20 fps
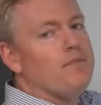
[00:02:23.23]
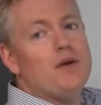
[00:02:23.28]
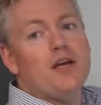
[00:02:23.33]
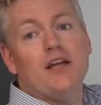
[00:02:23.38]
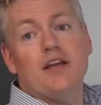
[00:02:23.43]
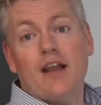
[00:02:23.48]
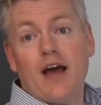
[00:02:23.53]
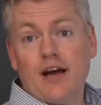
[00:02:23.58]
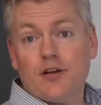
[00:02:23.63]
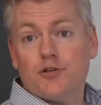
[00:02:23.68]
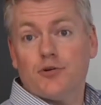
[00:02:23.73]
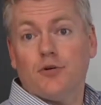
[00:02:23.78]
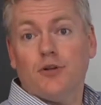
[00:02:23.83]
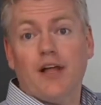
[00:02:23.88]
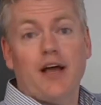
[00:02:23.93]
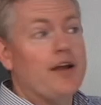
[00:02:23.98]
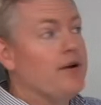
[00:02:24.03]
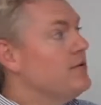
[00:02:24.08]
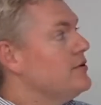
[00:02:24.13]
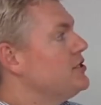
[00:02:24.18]
be it natural
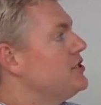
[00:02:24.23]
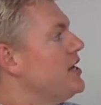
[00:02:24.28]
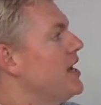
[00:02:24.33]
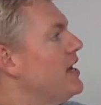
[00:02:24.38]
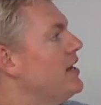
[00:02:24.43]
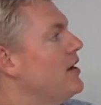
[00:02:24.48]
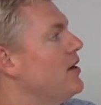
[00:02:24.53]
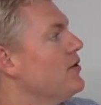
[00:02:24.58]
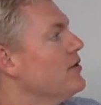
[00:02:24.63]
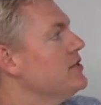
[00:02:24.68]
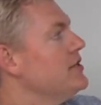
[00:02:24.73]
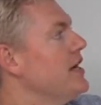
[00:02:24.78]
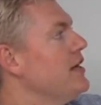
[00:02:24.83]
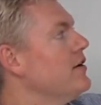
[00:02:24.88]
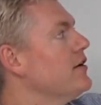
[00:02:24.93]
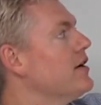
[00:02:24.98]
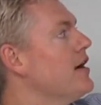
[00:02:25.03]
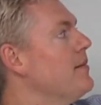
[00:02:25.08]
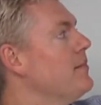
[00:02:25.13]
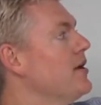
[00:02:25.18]
language data or
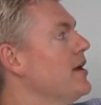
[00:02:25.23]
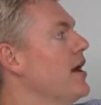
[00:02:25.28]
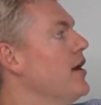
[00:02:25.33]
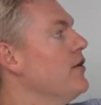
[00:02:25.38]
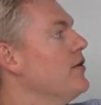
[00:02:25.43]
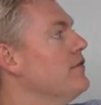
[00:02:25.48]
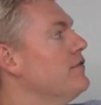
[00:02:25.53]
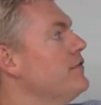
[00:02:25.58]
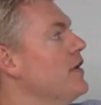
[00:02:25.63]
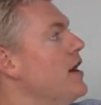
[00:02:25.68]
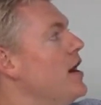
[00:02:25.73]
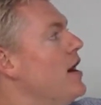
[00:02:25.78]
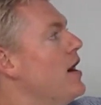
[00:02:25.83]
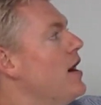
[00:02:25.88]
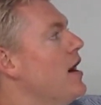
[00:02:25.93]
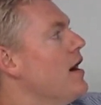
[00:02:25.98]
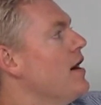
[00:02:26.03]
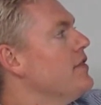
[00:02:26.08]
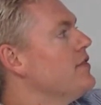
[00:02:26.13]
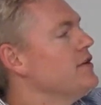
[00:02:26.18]
data coming out of
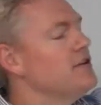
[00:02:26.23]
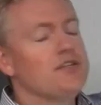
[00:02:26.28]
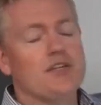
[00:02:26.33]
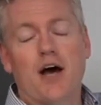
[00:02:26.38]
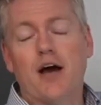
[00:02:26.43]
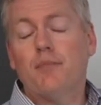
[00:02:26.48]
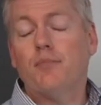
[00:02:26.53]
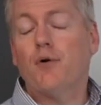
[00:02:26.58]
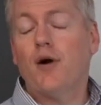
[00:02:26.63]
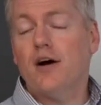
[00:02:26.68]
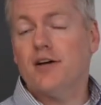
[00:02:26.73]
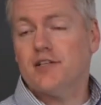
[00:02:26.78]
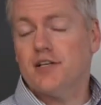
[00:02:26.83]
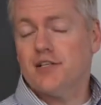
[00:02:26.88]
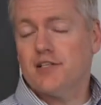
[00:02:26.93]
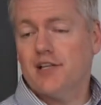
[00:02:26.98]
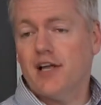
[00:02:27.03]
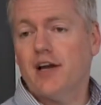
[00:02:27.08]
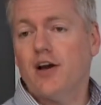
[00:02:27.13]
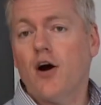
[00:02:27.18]
the design
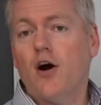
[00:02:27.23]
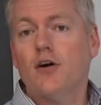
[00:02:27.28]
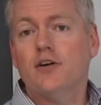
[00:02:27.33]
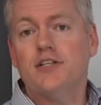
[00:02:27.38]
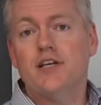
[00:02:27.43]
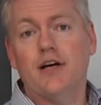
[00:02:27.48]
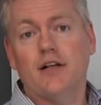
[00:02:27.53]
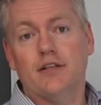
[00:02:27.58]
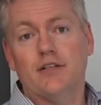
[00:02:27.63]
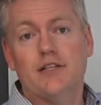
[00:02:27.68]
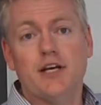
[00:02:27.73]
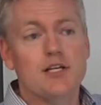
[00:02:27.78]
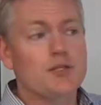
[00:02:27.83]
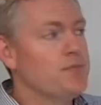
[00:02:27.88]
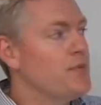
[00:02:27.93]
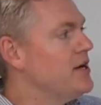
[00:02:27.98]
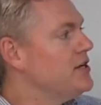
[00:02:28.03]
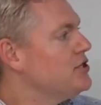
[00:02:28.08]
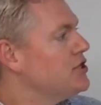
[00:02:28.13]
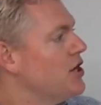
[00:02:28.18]
process like RTL and
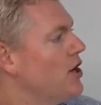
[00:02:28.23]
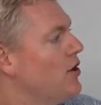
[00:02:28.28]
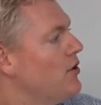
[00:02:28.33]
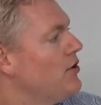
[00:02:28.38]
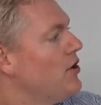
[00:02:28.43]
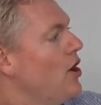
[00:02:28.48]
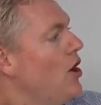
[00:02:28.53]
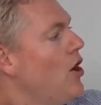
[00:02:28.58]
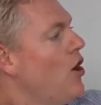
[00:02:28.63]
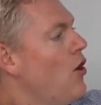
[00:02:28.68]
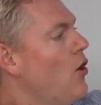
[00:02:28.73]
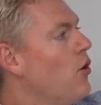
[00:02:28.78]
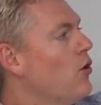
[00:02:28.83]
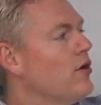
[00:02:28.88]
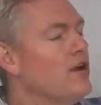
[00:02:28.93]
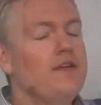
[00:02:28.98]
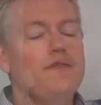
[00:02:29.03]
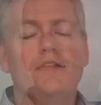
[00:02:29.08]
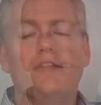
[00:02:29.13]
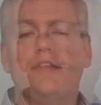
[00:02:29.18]
test bench code,
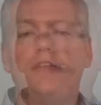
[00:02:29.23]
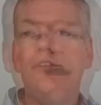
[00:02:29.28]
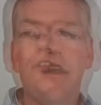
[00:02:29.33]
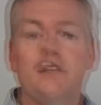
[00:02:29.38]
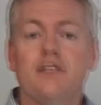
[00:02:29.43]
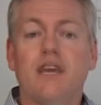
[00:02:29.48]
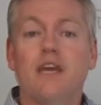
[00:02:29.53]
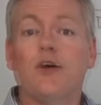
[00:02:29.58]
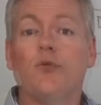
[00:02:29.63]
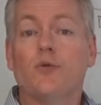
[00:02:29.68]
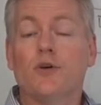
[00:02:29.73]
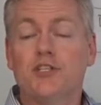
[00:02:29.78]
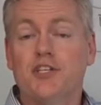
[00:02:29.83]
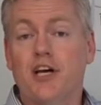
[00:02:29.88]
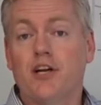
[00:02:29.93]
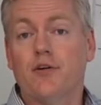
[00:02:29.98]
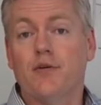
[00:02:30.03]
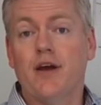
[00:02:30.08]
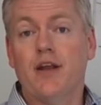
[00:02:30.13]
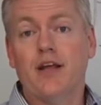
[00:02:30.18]
or even the data we're
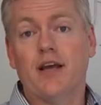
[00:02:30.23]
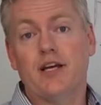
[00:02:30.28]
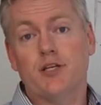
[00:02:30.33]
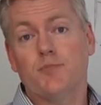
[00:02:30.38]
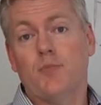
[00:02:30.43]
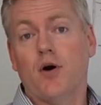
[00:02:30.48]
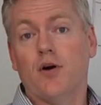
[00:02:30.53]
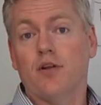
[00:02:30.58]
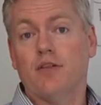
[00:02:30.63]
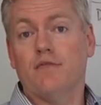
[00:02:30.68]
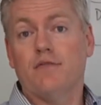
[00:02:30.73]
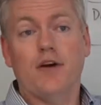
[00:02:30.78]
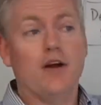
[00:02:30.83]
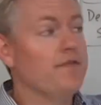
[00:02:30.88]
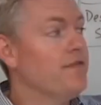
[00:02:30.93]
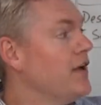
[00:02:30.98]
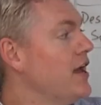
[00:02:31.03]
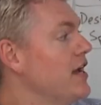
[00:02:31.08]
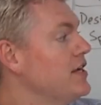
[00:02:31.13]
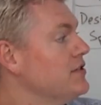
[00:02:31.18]
generating as part of the
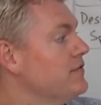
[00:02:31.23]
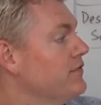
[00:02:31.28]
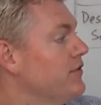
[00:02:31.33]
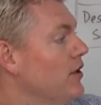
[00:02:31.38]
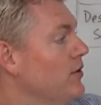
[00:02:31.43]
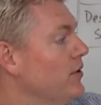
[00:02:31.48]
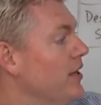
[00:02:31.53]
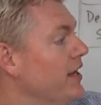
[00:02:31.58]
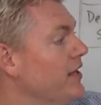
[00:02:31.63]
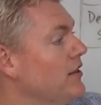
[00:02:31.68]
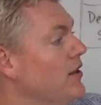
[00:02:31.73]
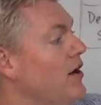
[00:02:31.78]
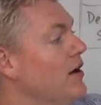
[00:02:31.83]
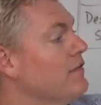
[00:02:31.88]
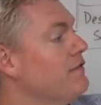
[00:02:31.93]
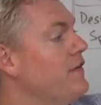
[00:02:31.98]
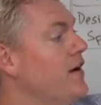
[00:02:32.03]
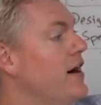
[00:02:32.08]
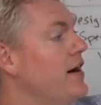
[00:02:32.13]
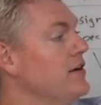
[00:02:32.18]
verification flow like
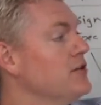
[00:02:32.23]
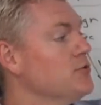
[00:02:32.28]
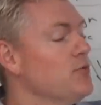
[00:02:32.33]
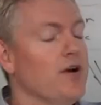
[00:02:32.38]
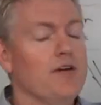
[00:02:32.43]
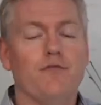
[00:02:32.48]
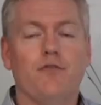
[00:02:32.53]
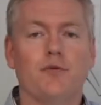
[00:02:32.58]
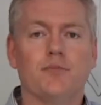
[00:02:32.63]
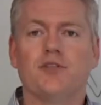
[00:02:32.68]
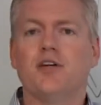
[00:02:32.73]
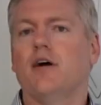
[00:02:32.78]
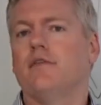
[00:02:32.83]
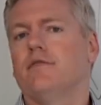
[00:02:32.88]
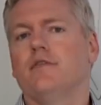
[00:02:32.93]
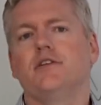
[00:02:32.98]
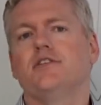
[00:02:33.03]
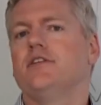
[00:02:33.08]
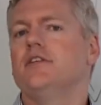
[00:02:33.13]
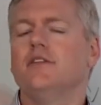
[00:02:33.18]
log files, waveforms
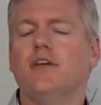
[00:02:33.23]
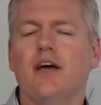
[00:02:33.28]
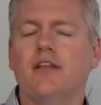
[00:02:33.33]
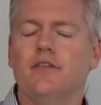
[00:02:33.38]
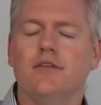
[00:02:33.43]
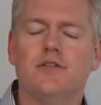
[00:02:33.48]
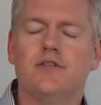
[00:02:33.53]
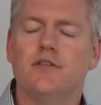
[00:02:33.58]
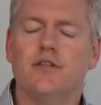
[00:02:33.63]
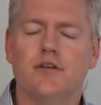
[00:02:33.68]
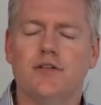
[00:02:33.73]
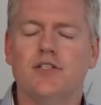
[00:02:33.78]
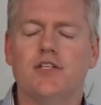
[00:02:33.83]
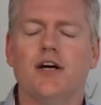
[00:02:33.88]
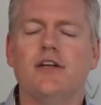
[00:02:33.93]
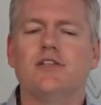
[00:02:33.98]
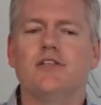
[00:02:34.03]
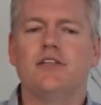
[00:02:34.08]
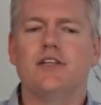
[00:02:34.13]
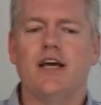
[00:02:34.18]
coverage. And, and there's, there's
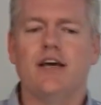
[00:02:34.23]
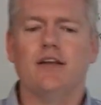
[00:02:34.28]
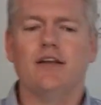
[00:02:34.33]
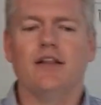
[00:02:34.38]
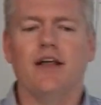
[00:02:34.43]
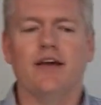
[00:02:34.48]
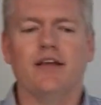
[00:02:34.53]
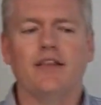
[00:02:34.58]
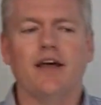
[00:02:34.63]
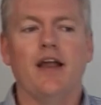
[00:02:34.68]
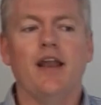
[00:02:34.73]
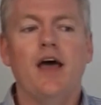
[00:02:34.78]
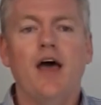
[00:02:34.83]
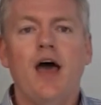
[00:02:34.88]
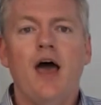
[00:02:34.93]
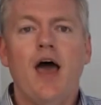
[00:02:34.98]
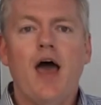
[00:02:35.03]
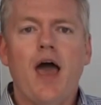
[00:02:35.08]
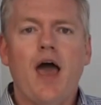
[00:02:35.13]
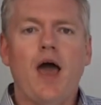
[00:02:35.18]
tons of data like that.
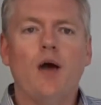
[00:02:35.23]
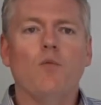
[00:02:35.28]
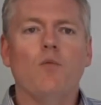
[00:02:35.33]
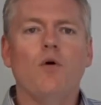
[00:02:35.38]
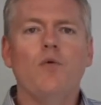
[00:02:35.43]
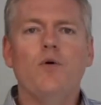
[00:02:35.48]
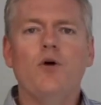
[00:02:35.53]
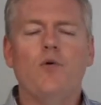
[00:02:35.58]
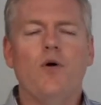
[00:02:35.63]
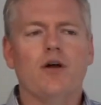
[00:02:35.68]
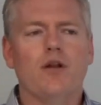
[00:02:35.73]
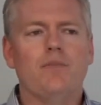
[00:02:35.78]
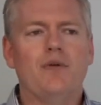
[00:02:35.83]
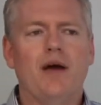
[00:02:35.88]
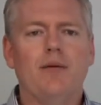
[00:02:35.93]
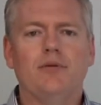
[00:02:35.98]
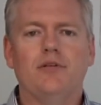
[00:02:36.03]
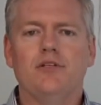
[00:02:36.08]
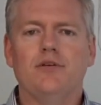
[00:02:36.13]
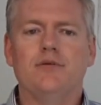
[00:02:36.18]
And what we want to be
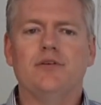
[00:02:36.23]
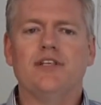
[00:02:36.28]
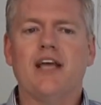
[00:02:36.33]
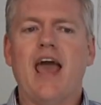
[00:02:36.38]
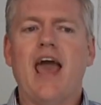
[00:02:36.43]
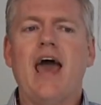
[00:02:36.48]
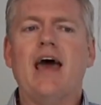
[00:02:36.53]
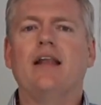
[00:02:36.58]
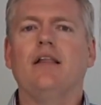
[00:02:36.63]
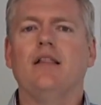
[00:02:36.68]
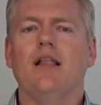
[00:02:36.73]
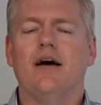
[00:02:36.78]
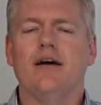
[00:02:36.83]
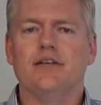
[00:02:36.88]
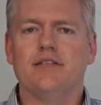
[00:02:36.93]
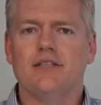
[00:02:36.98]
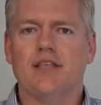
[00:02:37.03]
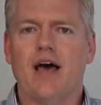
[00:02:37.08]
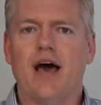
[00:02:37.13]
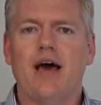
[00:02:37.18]
able to do is
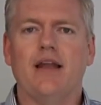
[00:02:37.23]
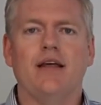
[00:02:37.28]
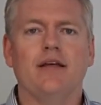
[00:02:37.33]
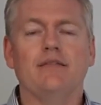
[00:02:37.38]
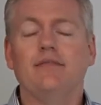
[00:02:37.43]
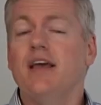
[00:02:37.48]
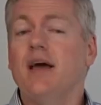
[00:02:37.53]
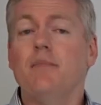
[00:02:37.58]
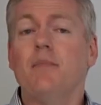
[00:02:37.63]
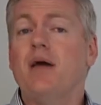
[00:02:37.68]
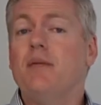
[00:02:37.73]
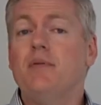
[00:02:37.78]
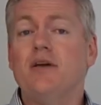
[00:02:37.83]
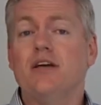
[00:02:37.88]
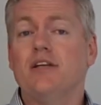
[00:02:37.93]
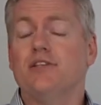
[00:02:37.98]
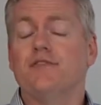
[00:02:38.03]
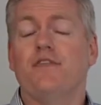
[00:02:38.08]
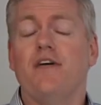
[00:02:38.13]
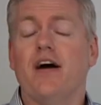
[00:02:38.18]
analyze that. And yeah,
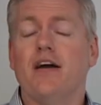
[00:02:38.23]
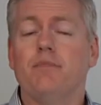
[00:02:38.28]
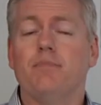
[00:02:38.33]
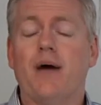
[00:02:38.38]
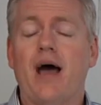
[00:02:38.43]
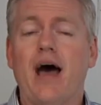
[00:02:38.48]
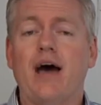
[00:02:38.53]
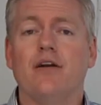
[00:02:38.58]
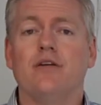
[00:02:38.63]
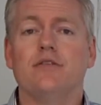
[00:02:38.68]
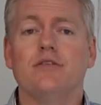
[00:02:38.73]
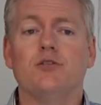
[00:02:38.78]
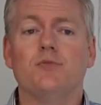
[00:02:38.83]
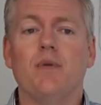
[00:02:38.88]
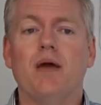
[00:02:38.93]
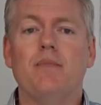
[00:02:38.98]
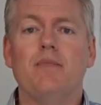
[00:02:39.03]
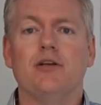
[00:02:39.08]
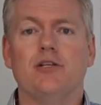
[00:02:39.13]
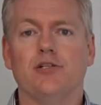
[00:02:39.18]
maybe it's find patterns,
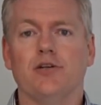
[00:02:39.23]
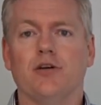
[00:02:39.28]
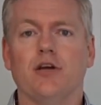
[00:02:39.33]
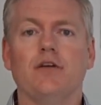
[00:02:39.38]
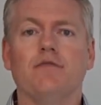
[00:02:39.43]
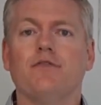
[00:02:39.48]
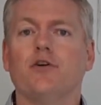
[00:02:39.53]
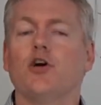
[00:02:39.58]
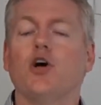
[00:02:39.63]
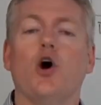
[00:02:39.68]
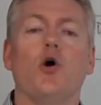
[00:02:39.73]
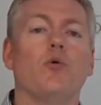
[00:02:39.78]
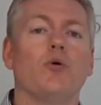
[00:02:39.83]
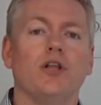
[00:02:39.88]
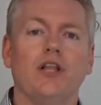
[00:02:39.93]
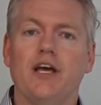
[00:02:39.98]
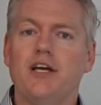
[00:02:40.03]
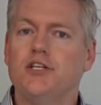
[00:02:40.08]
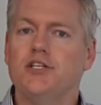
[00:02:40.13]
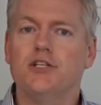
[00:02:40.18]
maybe it's looking for
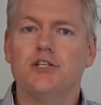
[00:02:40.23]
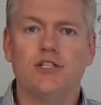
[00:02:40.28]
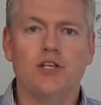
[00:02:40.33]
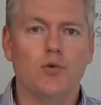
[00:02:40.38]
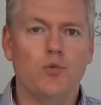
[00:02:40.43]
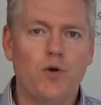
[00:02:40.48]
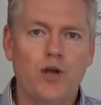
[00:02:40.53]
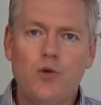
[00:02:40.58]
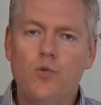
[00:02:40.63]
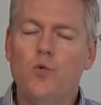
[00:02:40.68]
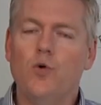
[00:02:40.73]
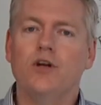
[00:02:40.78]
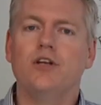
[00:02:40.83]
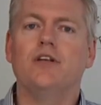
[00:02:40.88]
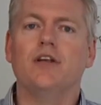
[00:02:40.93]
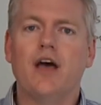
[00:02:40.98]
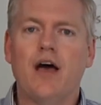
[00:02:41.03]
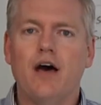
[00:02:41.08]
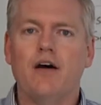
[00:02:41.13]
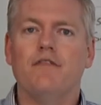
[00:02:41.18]
correlations that we
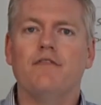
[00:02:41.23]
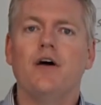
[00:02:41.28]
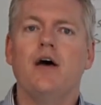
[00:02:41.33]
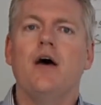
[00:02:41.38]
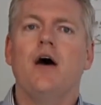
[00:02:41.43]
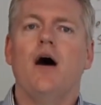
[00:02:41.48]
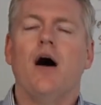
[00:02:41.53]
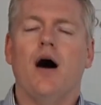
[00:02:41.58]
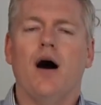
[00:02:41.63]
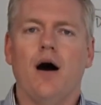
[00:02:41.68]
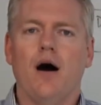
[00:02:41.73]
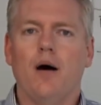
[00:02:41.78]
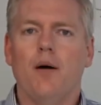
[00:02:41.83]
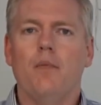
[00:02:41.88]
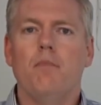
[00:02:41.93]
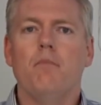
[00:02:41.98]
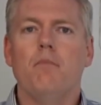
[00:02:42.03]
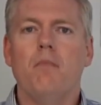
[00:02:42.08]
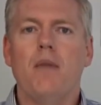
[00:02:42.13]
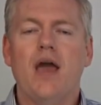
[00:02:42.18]
wouldn't have
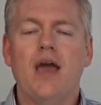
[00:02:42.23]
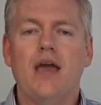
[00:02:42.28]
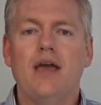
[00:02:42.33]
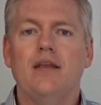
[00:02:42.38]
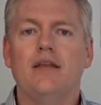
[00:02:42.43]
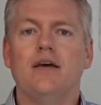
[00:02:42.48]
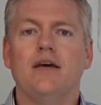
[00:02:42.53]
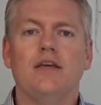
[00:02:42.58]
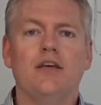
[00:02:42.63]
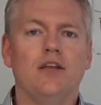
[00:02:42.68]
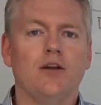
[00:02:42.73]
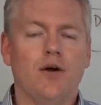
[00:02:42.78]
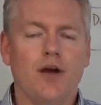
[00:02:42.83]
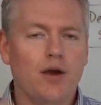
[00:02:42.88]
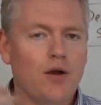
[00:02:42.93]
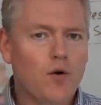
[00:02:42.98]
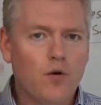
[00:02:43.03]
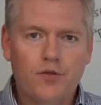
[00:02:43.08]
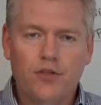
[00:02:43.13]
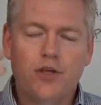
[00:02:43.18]
made, you know,
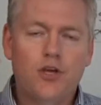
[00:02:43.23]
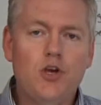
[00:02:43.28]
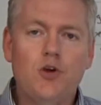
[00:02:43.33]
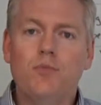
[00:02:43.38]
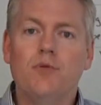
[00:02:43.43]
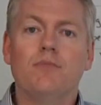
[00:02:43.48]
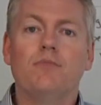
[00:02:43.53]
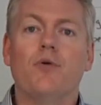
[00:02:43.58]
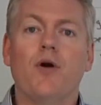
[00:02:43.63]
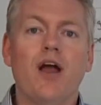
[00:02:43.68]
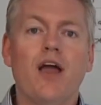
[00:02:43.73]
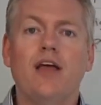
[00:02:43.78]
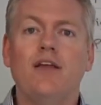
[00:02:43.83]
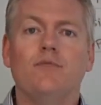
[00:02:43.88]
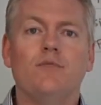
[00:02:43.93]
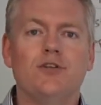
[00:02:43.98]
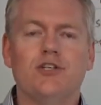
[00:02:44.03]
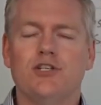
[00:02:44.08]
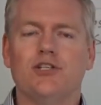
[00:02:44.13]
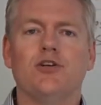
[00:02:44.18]
or the human
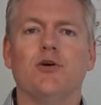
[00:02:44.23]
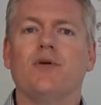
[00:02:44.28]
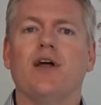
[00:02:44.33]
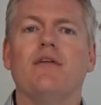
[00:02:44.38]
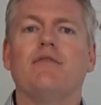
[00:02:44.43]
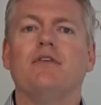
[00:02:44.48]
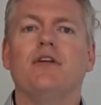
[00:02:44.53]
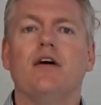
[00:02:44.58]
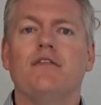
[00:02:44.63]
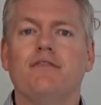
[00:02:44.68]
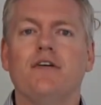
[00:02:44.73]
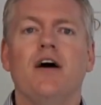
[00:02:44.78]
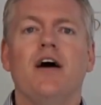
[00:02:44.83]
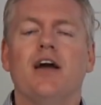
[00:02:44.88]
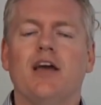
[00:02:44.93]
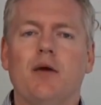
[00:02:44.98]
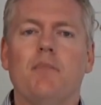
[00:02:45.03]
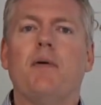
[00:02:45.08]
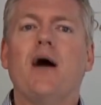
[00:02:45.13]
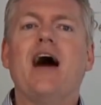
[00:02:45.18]
brain, we just don't have enough
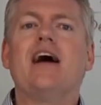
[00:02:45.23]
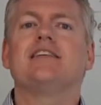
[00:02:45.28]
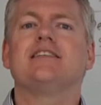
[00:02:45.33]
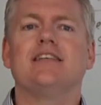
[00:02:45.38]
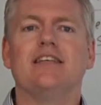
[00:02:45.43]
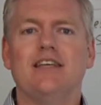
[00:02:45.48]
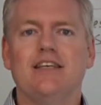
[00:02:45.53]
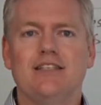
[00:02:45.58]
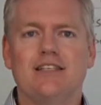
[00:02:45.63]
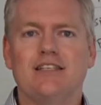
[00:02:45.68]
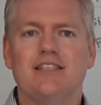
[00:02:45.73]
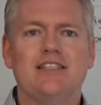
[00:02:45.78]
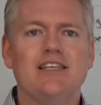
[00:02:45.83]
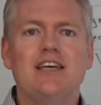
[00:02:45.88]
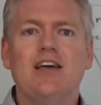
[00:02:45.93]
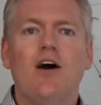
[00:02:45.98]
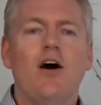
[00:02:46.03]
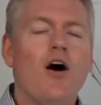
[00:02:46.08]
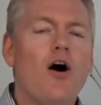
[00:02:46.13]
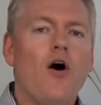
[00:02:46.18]
capacity to
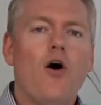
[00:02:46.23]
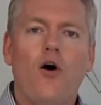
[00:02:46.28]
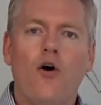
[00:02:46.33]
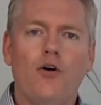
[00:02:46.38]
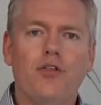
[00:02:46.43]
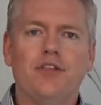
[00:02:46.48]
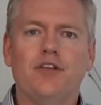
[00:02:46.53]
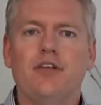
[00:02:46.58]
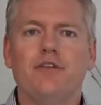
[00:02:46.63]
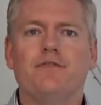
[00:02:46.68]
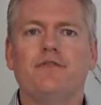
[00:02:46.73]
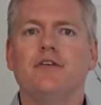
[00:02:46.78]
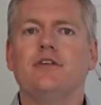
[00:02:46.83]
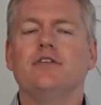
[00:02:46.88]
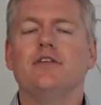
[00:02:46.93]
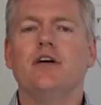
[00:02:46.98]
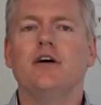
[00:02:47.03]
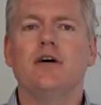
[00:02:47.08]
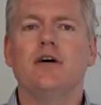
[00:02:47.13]
see all the different